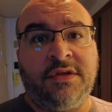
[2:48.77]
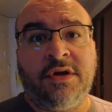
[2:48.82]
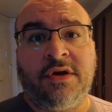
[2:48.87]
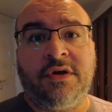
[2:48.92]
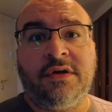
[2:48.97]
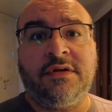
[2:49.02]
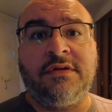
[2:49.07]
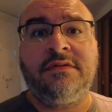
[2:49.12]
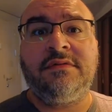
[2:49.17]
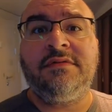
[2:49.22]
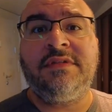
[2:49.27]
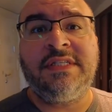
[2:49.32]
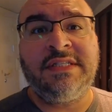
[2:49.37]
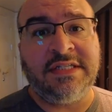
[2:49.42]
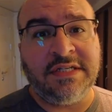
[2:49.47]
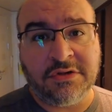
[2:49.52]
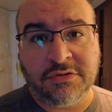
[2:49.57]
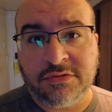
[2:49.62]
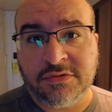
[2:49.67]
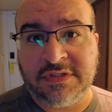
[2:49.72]
Y'all,
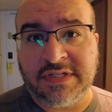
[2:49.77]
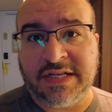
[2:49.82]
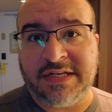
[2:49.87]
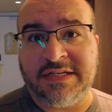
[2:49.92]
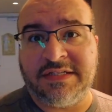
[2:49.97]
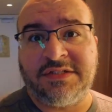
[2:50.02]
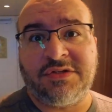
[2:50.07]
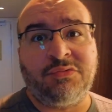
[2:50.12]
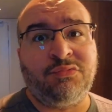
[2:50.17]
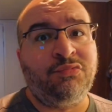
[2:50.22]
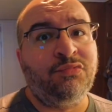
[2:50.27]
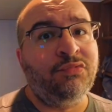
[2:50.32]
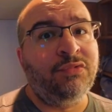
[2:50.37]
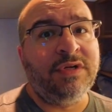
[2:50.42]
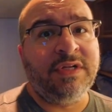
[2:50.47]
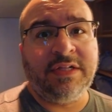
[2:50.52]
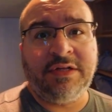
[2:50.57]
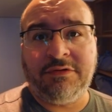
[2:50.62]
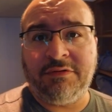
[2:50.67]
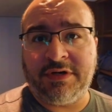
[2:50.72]
Disney Cruise Line does a
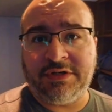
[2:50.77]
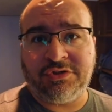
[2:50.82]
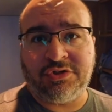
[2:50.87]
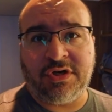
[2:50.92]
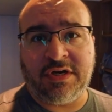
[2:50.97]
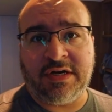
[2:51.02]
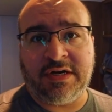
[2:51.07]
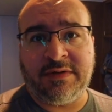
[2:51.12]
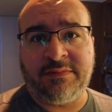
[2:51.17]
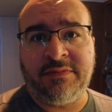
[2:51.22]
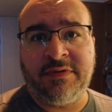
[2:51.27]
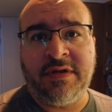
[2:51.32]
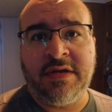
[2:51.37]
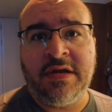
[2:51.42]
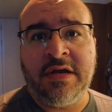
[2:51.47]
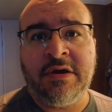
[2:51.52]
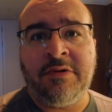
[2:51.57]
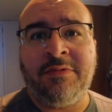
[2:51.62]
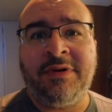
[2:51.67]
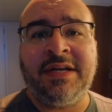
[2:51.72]
really great job
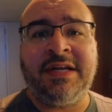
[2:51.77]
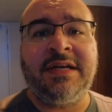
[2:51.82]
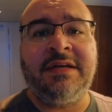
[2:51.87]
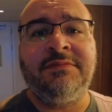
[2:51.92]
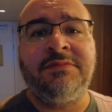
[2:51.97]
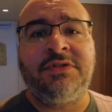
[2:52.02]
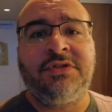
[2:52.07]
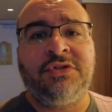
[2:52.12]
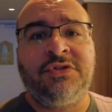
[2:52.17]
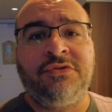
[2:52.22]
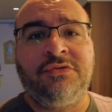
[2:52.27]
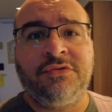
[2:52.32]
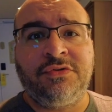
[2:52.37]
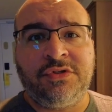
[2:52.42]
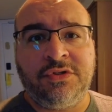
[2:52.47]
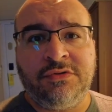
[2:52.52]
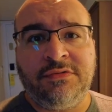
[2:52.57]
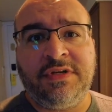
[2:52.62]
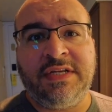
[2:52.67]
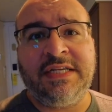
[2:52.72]
when it comes to
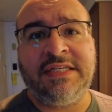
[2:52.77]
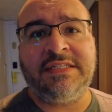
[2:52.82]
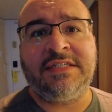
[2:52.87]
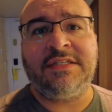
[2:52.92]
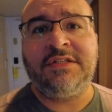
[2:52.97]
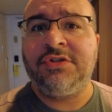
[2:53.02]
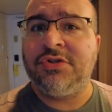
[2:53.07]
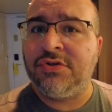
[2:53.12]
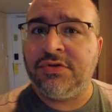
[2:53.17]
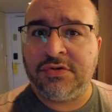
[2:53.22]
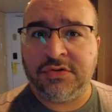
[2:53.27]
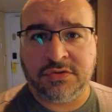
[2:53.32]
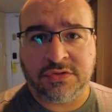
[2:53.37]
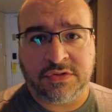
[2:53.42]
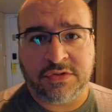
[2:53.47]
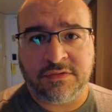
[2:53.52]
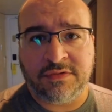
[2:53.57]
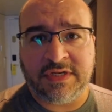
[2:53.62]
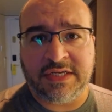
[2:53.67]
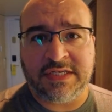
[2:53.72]
gratuities, additional
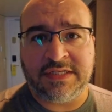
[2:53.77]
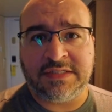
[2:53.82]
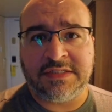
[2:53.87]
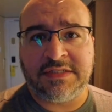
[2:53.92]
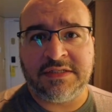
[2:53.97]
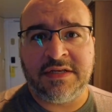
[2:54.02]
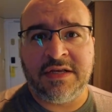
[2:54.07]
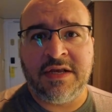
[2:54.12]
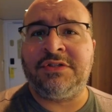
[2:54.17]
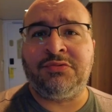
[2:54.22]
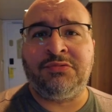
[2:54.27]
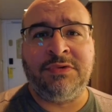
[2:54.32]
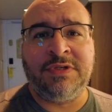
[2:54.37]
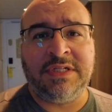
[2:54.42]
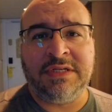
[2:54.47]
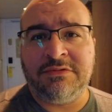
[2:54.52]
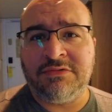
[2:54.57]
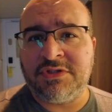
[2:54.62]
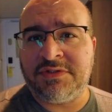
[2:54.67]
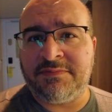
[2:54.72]
gratuities. It's
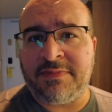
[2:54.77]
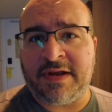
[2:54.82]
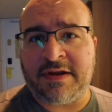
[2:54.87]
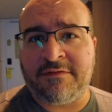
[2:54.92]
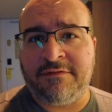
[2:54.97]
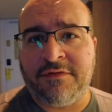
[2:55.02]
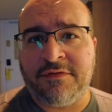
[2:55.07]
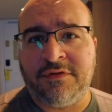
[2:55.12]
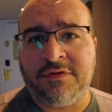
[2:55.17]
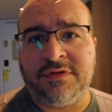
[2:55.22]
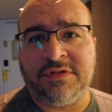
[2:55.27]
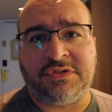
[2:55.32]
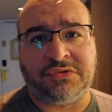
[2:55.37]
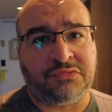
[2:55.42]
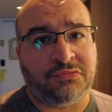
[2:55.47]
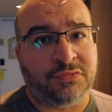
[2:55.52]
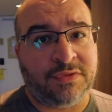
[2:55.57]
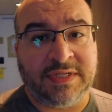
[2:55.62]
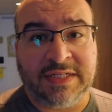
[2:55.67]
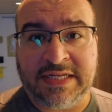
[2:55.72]
really respectful, it's
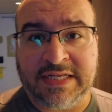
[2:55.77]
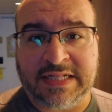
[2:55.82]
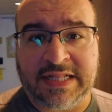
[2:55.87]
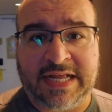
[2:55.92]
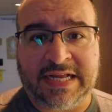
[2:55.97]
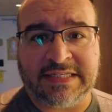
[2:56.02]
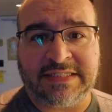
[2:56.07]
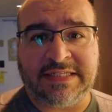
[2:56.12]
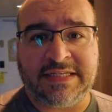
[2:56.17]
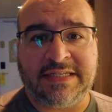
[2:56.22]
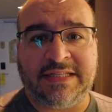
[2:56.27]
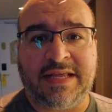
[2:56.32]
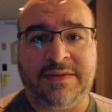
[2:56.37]
really classy.